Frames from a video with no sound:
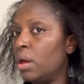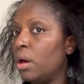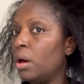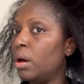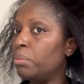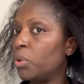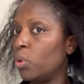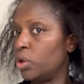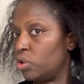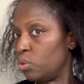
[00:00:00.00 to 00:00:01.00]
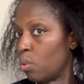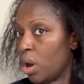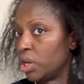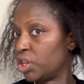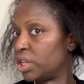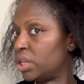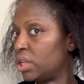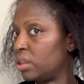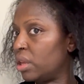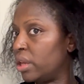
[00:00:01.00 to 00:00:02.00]
I'm going to wash
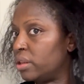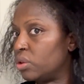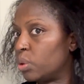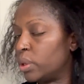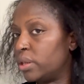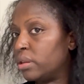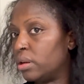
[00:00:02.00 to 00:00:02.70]
it and twist it